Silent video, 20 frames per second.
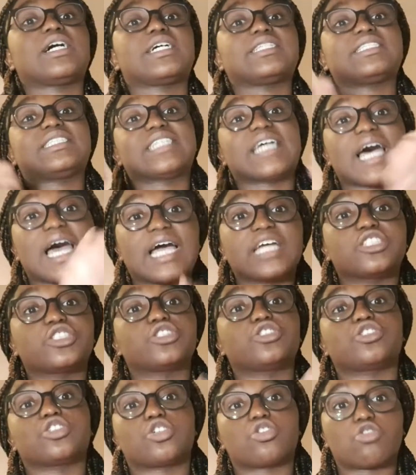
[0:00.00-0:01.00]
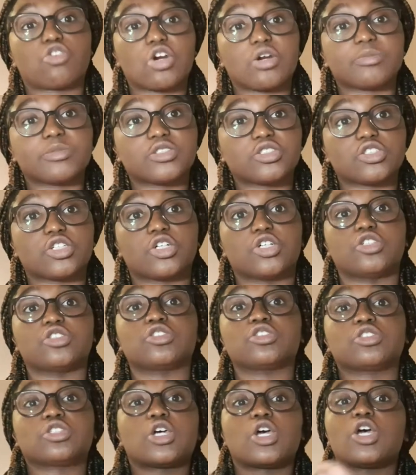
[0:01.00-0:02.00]
attach to the
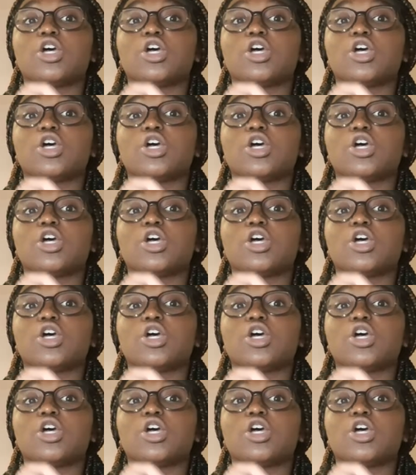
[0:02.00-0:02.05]
chromosomes,